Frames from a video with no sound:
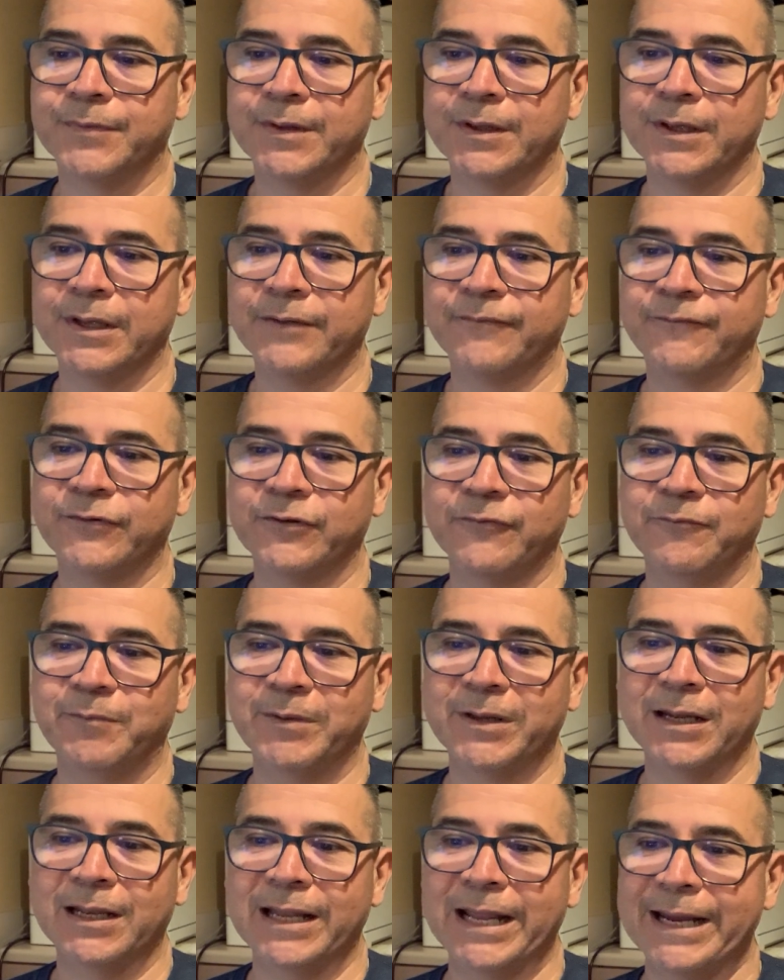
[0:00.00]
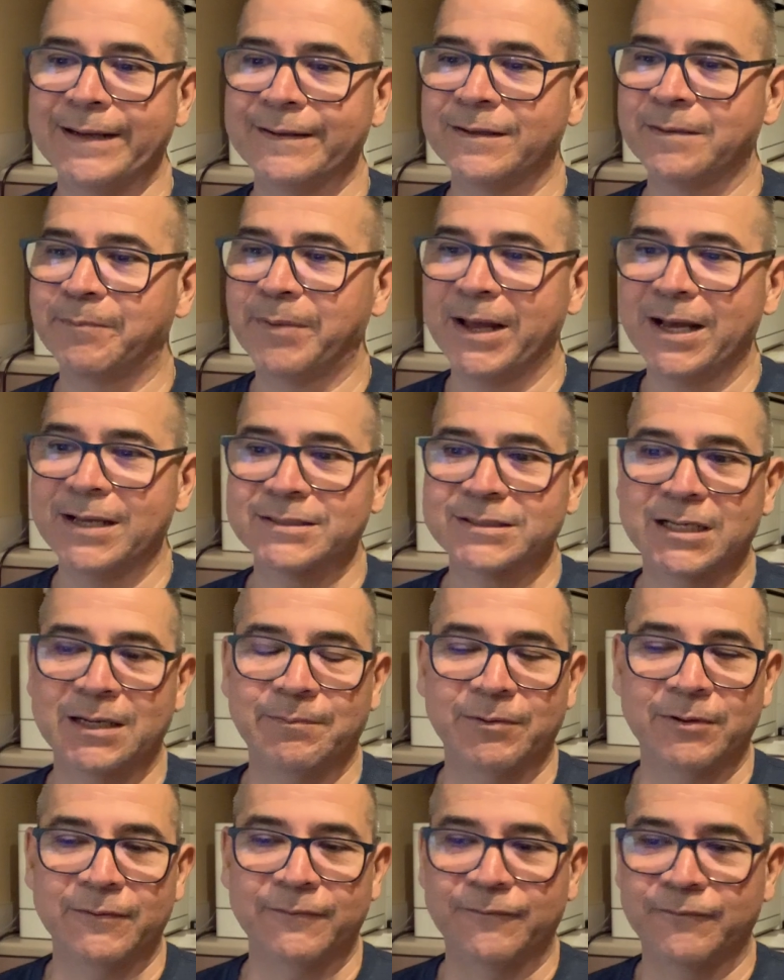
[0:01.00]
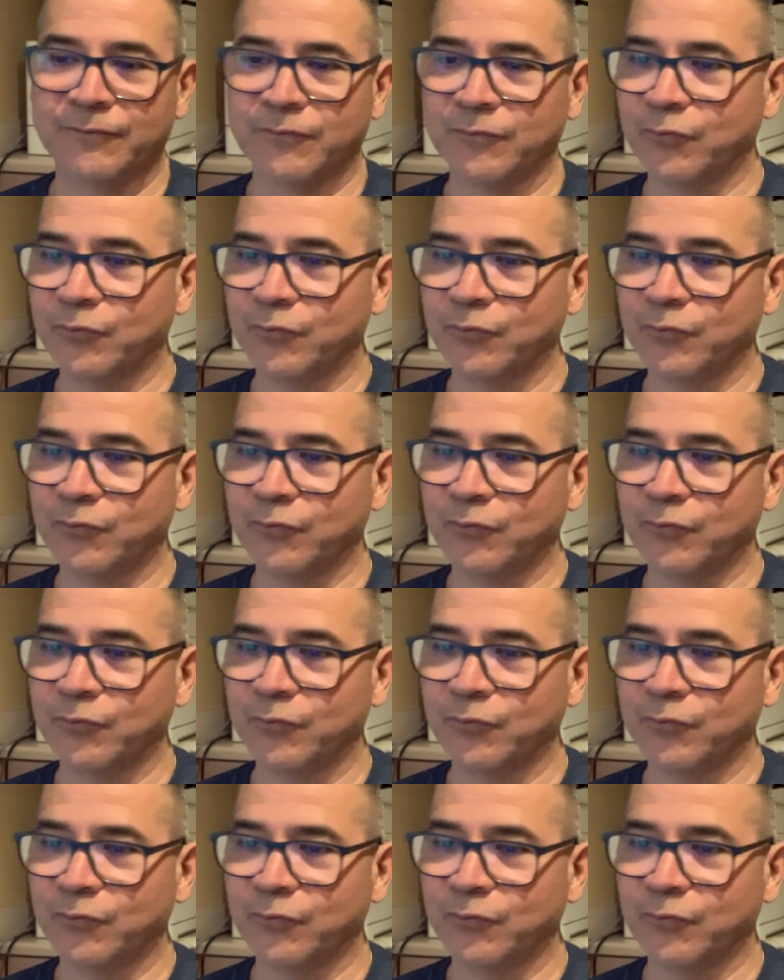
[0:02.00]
if you've been late in the past couple of